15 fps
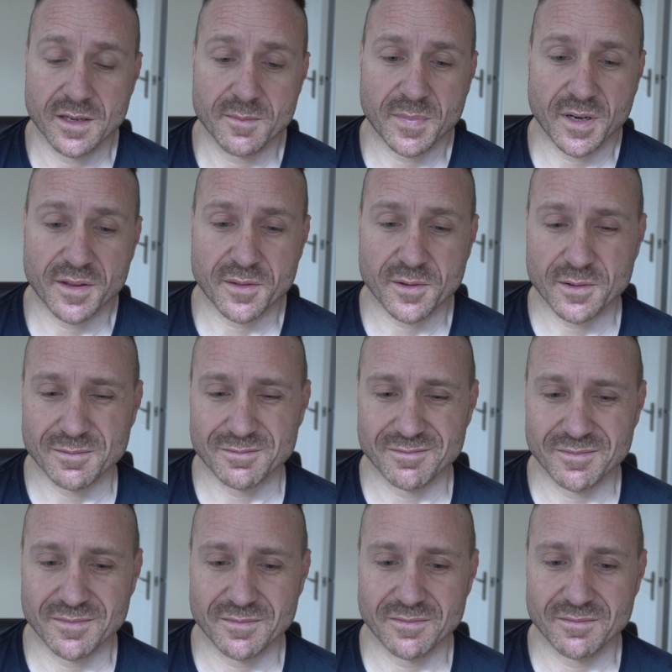But I thought,
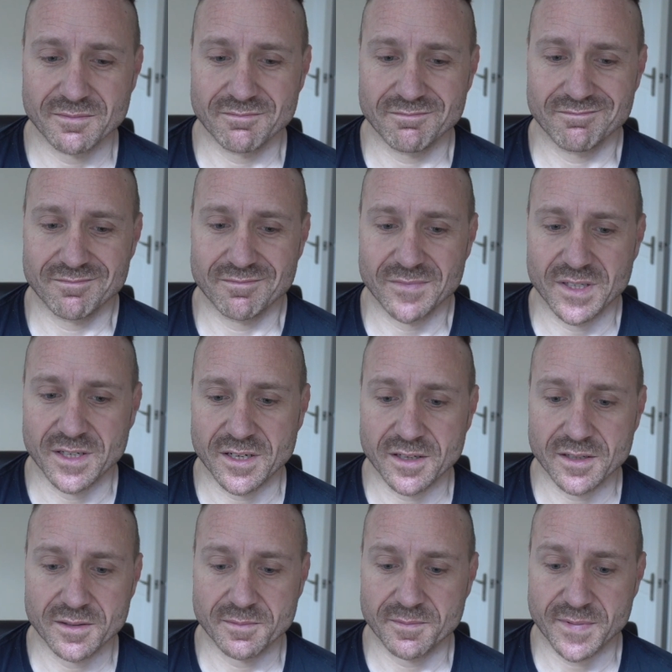you
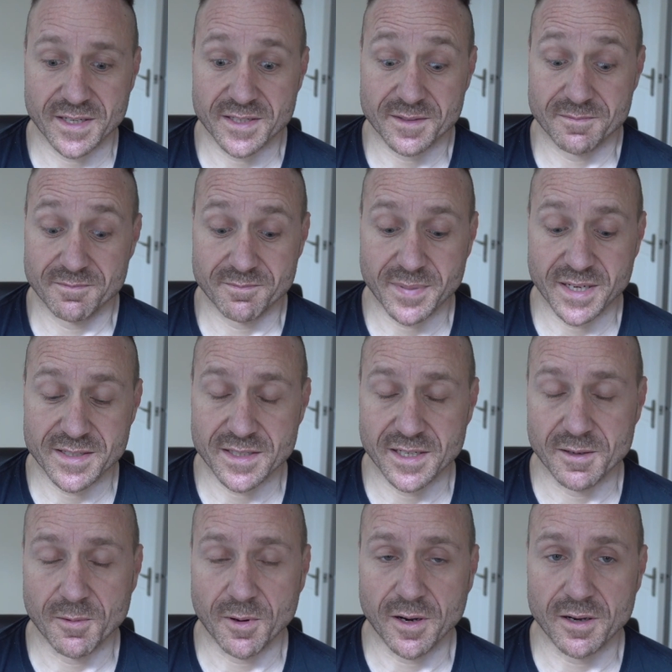know, that's basically
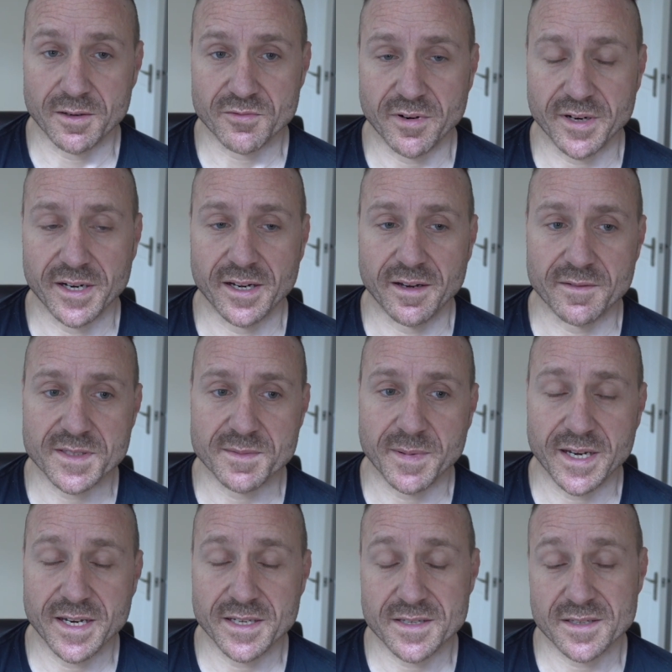why I was running out of
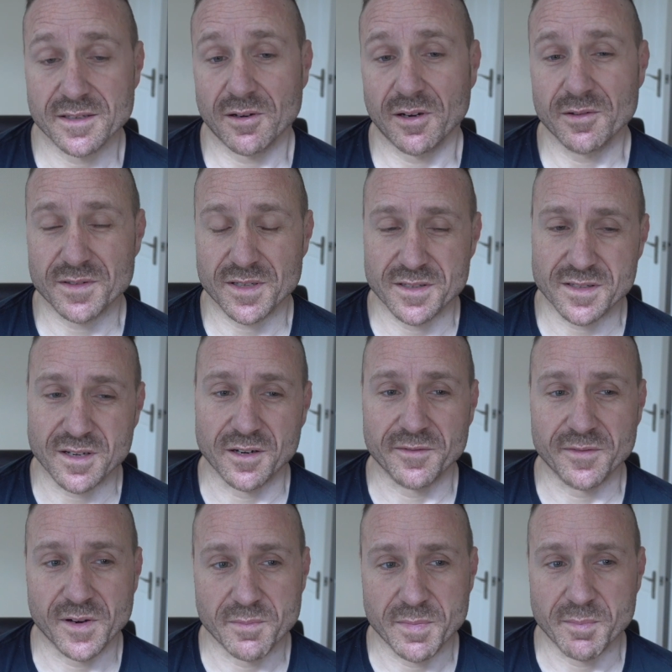space. I also started
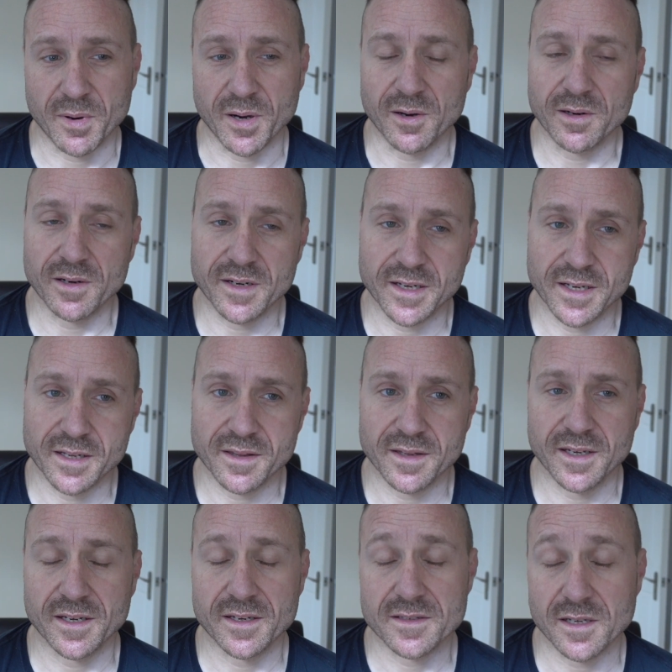filming my holiday
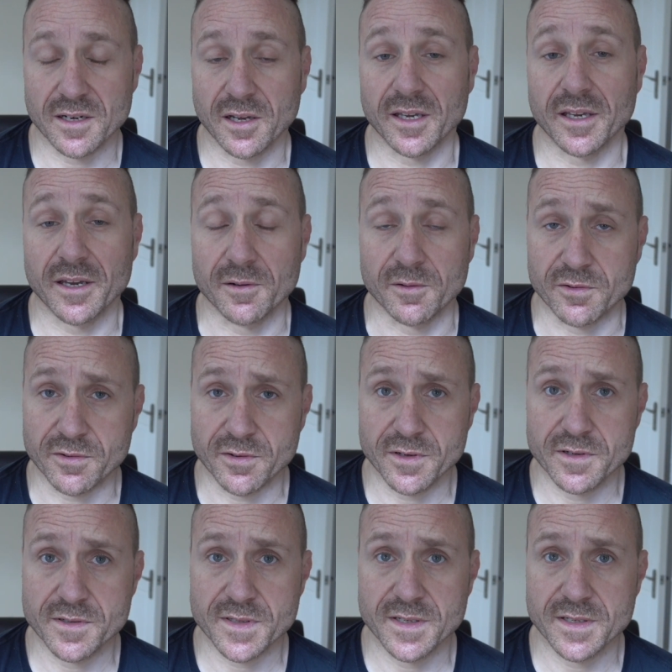things. I like going on
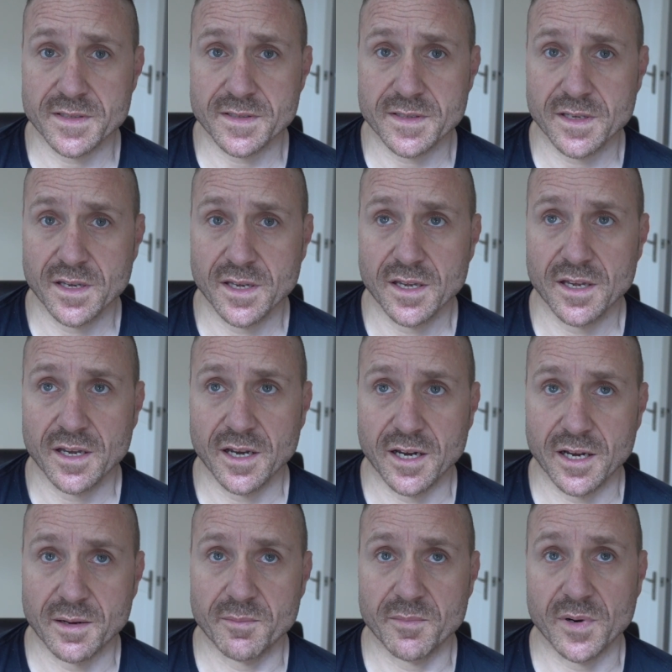cruises.
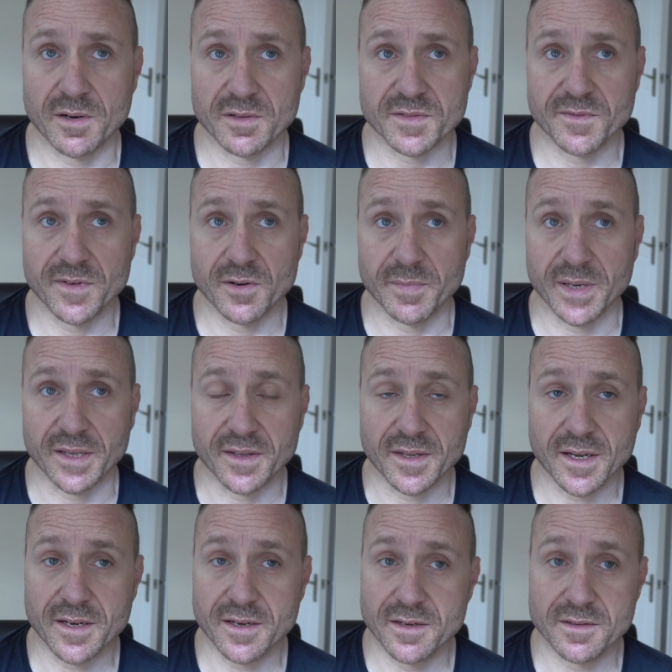I was filming
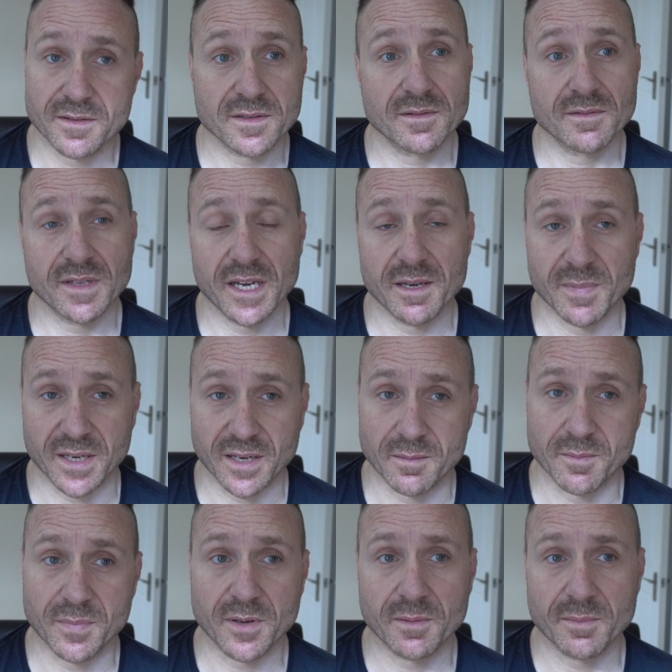those. They become
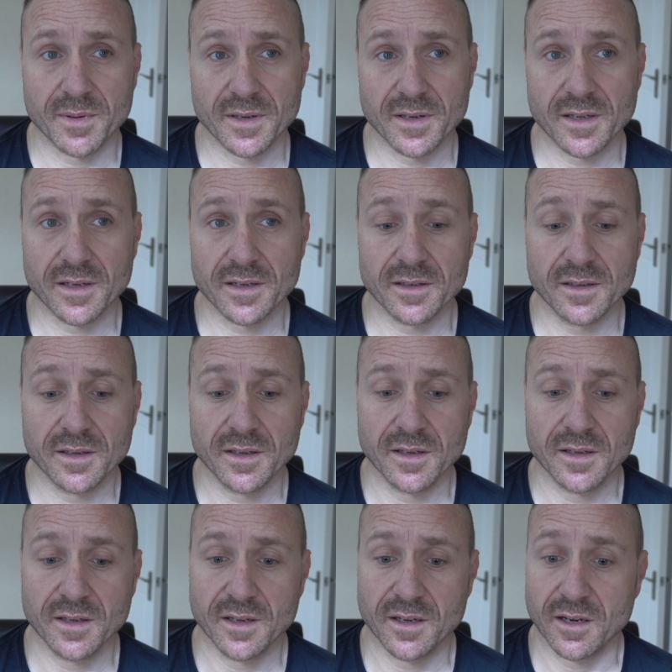popular.
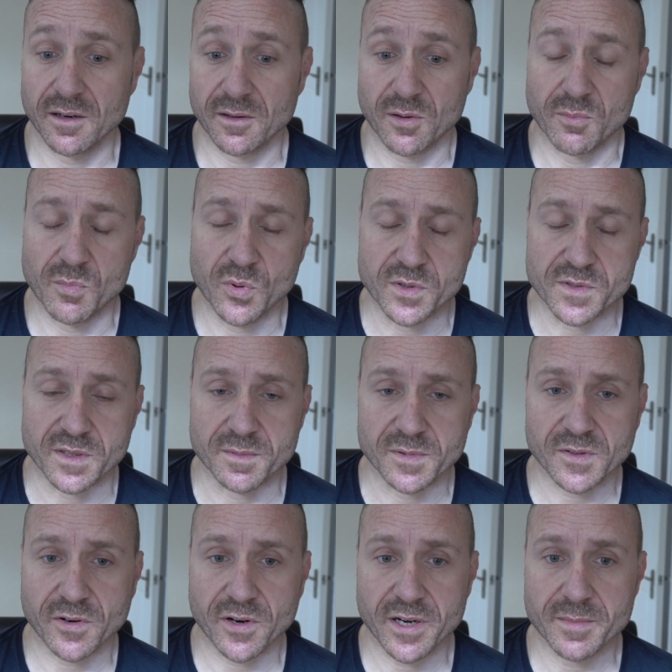I've got more
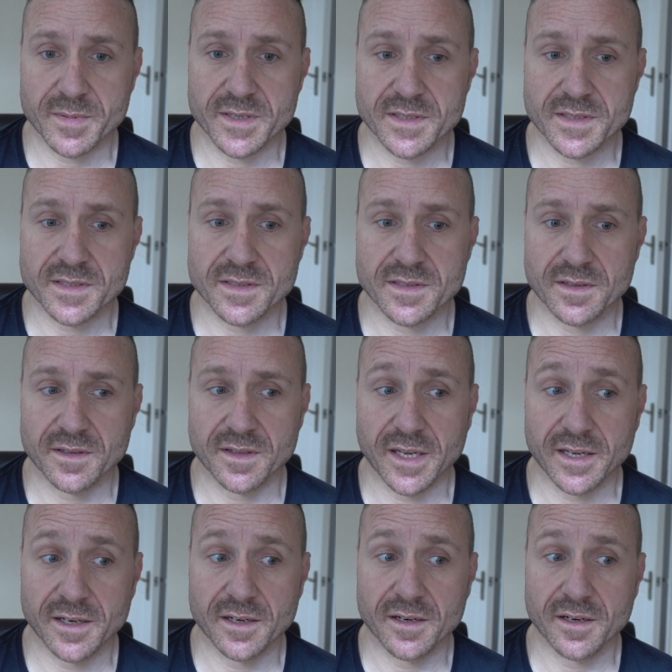subscribers.
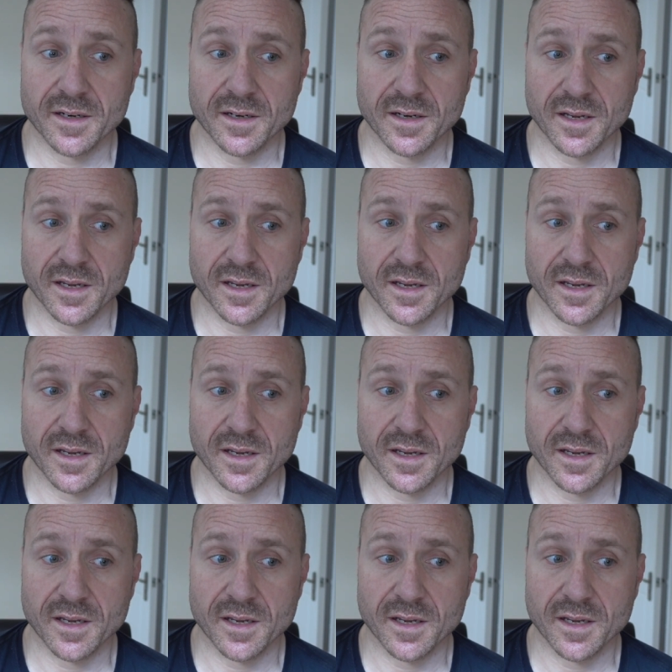Then